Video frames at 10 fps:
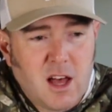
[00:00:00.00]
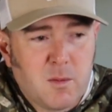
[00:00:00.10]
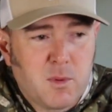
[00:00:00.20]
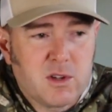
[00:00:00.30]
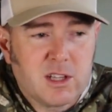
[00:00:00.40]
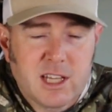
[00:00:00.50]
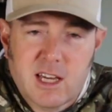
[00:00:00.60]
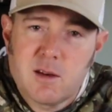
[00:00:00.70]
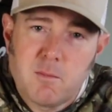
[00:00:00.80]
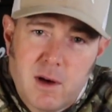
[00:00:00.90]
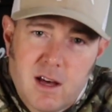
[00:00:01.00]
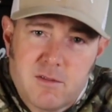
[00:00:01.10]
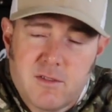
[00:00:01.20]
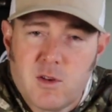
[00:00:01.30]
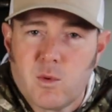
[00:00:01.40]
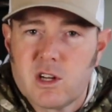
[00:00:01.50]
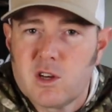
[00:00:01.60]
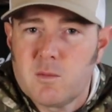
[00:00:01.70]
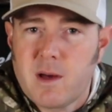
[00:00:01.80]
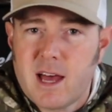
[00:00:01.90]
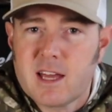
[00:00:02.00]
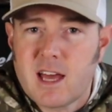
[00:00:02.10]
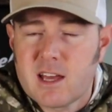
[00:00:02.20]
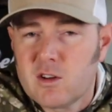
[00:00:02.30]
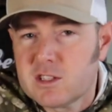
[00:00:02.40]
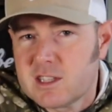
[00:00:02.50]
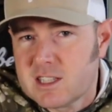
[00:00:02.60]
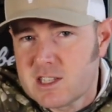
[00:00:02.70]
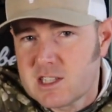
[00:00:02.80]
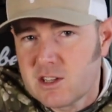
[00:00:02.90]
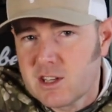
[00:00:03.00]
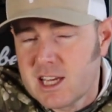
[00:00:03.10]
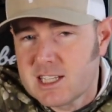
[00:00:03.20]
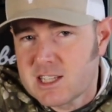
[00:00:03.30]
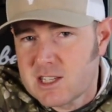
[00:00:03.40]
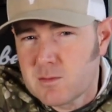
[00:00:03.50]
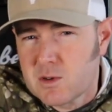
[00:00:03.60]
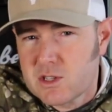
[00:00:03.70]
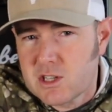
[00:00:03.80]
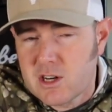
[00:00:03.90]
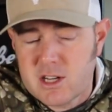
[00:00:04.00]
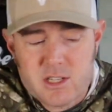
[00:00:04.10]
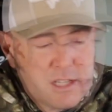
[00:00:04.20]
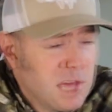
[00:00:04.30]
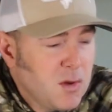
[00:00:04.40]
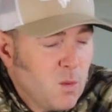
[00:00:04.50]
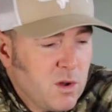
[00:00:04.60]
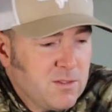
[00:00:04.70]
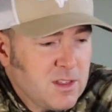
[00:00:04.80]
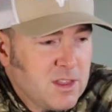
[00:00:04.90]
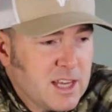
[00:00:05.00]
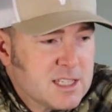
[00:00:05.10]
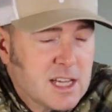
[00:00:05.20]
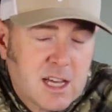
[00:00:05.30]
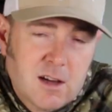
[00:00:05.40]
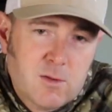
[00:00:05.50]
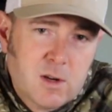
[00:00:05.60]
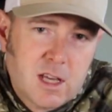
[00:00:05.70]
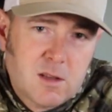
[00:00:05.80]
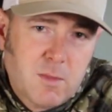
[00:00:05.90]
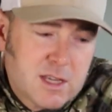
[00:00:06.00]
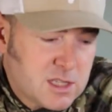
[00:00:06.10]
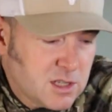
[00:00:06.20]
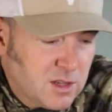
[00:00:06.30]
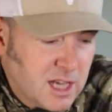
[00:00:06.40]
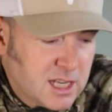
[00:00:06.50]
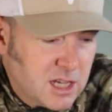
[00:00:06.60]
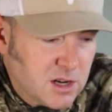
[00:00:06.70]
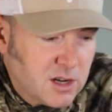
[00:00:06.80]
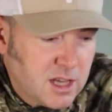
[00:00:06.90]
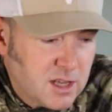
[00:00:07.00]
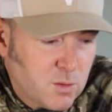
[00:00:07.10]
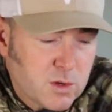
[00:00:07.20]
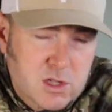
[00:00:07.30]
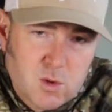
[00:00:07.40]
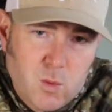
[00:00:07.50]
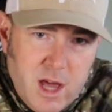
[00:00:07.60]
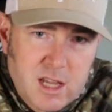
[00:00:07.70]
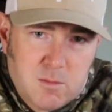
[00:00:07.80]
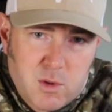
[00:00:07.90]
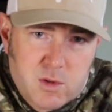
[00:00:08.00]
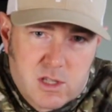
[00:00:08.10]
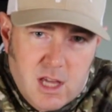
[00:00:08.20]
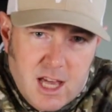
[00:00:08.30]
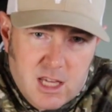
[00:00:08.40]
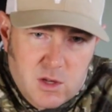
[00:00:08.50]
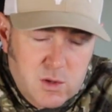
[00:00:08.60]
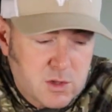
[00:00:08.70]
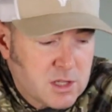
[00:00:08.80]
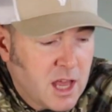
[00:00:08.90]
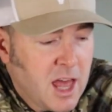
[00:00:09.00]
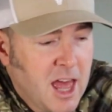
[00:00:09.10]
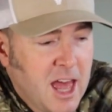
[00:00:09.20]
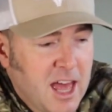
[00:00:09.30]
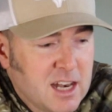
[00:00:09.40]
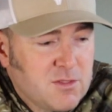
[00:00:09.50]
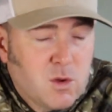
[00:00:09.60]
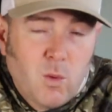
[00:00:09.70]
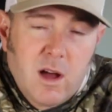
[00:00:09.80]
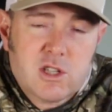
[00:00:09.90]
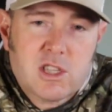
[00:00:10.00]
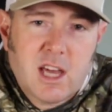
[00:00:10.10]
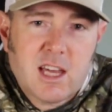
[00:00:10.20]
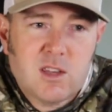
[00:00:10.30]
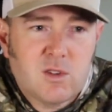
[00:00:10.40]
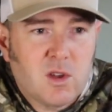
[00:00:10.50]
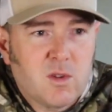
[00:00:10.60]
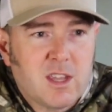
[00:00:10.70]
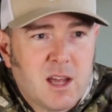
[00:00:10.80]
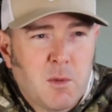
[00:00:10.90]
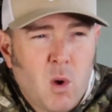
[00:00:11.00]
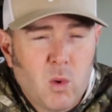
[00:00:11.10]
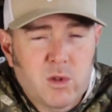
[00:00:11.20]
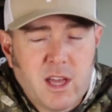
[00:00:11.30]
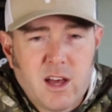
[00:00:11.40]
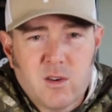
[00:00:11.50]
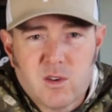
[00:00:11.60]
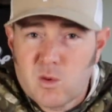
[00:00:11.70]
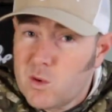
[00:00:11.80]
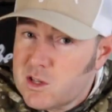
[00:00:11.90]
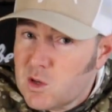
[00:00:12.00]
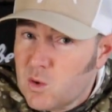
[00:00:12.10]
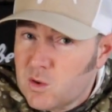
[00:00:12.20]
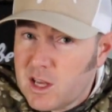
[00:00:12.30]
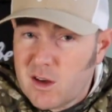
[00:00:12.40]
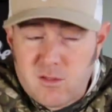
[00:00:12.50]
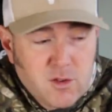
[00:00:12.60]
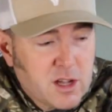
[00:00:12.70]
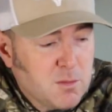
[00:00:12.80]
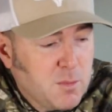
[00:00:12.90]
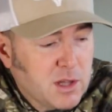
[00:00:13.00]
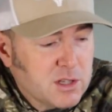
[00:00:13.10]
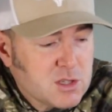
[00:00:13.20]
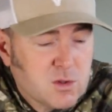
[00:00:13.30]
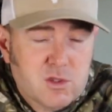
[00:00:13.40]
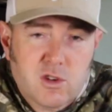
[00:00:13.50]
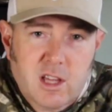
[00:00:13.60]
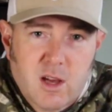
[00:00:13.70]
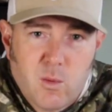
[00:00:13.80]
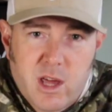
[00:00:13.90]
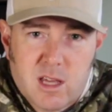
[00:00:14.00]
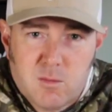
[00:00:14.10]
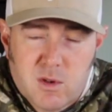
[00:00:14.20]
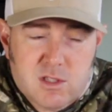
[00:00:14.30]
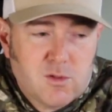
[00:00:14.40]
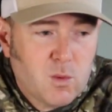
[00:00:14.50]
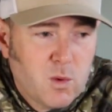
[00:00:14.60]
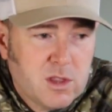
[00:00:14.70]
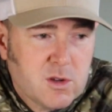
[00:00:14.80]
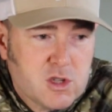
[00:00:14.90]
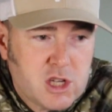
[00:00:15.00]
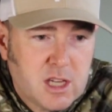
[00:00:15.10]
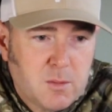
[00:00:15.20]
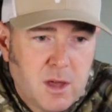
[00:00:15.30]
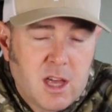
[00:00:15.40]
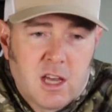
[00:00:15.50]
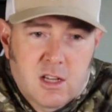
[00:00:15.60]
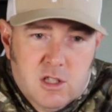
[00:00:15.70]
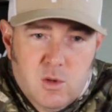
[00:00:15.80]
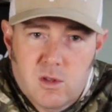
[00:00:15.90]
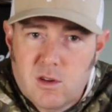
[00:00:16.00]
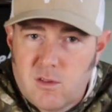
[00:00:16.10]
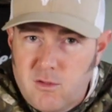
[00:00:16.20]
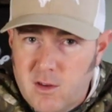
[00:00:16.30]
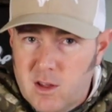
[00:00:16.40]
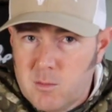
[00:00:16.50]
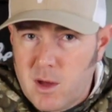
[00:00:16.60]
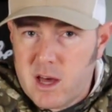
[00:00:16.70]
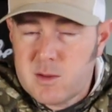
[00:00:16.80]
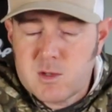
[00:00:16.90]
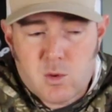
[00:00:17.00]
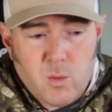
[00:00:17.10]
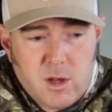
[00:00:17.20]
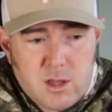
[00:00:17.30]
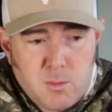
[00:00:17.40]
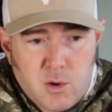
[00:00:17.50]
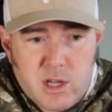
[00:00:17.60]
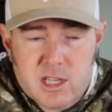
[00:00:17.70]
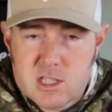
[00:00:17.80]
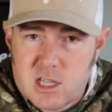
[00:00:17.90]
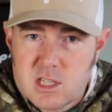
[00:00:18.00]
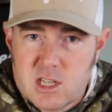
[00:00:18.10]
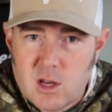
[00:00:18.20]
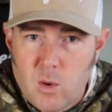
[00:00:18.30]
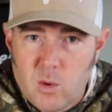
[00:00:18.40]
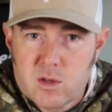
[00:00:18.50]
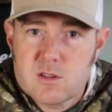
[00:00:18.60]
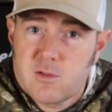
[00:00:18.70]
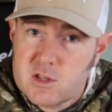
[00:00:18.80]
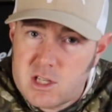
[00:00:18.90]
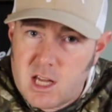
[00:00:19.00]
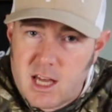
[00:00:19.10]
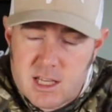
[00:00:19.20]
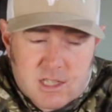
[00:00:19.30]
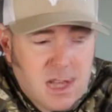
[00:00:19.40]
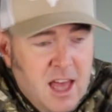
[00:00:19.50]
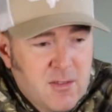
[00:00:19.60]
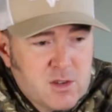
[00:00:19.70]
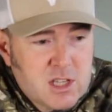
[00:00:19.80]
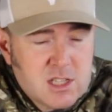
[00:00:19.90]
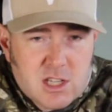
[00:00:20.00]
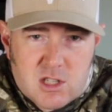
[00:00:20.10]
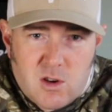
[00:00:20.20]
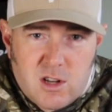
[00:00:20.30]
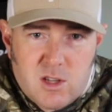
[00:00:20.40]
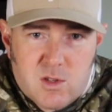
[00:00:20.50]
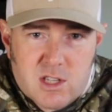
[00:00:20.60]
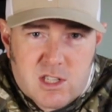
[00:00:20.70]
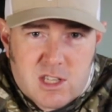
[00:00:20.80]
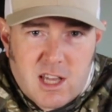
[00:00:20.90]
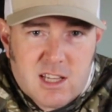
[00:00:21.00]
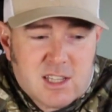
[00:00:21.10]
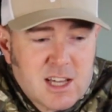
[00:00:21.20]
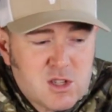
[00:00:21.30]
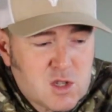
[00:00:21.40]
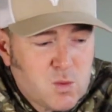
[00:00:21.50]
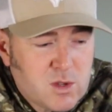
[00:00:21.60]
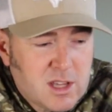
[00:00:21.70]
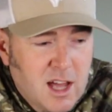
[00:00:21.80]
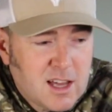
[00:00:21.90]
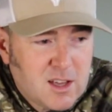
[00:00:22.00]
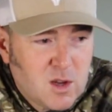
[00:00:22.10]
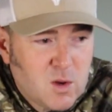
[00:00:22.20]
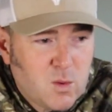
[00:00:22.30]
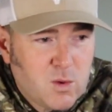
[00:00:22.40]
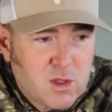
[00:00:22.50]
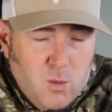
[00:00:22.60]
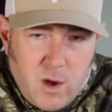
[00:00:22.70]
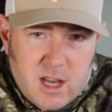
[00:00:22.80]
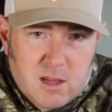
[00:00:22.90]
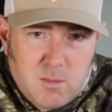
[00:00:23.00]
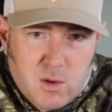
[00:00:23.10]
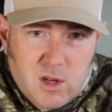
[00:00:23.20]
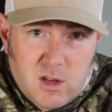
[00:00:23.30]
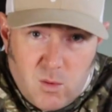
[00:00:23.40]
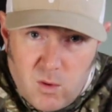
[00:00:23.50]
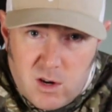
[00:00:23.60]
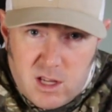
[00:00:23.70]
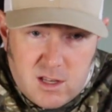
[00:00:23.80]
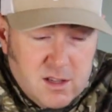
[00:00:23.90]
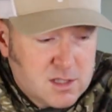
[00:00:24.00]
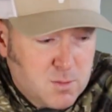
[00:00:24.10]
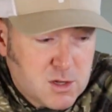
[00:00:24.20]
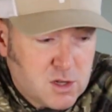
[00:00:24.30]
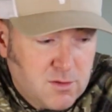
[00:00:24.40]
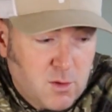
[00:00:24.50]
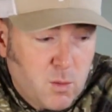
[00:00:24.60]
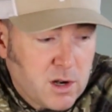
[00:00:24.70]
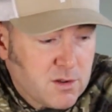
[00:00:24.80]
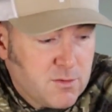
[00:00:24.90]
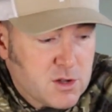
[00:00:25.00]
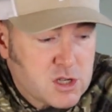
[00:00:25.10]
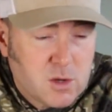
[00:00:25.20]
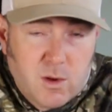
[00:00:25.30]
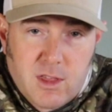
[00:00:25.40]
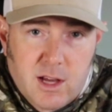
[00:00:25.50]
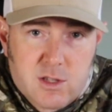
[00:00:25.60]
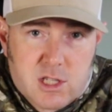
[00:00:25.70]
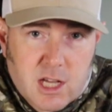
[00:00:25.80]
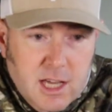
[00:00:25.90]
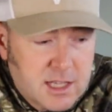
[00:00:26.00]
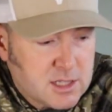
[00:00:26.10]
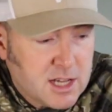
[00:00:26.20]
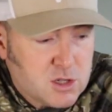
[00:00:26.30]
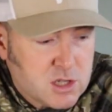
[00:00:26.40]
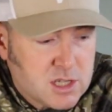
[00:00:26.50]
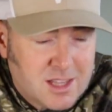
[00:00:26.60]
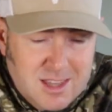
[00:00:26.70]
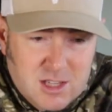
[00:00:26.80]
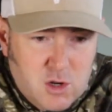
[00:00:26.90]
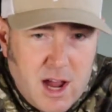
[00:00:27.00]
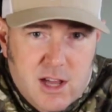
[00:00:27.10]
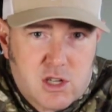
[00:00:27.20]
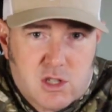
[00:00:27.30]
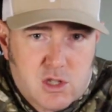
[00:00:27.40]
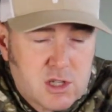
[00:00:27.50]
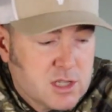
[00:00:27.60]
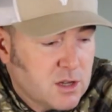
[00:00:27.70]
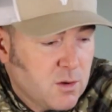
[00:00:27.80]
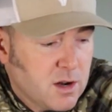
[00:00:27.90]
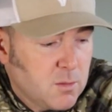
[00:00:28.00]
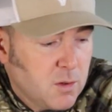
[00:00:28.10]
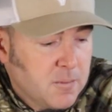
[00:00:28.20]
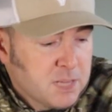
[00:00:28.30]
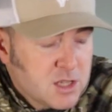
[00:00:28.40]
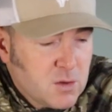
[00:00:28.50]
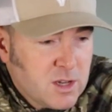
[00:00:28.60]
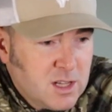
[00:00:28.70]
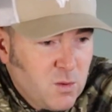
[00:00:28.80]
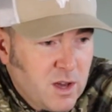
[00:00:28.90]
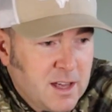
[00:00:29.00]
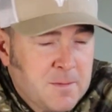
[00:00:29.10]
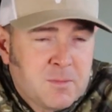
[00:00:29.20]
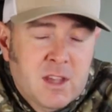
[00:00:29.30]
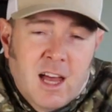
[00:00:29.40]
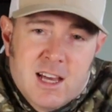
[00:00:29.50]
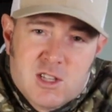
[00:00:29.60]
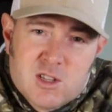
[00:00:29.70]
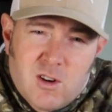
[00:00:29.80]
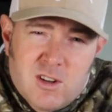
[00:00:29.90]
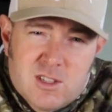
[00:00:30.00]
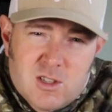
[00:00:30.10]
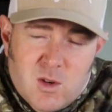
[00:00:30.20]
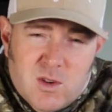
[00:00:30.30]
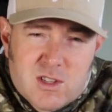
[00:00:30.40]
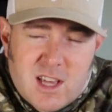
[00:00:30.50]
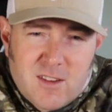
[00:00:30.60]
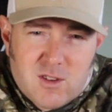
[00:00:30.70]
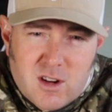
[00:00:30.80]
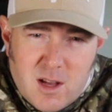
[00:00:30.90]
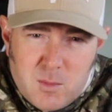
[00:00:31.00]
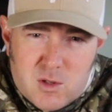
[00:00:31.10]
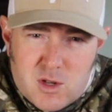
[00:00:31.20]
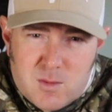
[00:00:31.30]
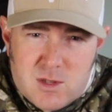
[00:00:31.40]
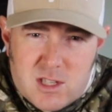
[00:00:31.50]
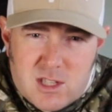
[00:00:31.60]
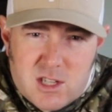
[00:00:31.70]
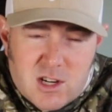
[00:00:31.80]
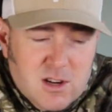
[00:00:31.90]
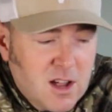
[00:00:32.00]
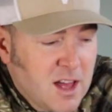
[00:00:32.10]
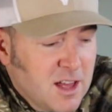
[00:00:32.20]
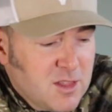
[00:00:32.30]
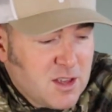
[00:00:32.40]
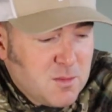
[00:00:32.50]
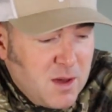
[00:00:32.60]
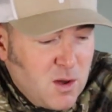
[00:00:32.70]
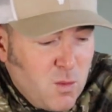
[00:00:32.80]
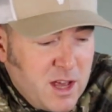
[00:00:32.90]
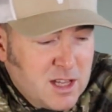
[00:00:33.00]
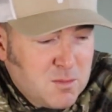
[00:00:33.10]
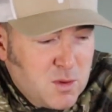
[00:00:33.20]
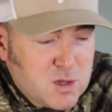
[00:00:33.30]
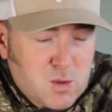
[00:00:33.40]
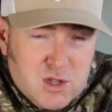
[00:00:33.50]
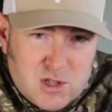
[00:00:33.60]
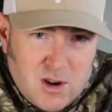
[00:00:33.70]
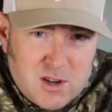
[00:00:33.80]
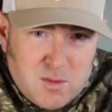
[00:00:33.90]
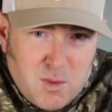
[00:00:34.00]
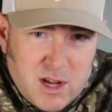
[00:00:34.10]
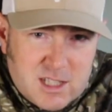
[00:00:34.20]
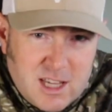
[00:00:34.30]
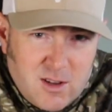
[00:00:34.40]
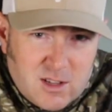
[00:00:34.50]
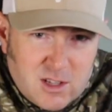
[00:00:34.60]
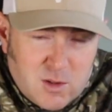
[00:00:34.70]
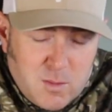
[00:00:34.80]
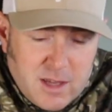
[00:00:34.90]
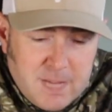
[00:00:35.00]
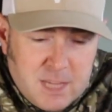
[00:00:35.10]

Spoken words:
I'll put a link above if you want to go back. I called it the Steelhead December series, but one of the things I covered in my steelhead gear kit was the wading boots I used. And if you watch that, you know that I'm a holdout, or was a holdout, for Cabela's ultralight wading boots. For one, they're cheap. Two, they're felt bottoms with pre-existing holes for studs. Ever since I started using studs, I just would not go with a wading boot in Oregon, especially for winter fishing without studs. The traction's just incredible. So anyway, I started to notice after a couple trips this year that my wading boots were starting to break down a little bit.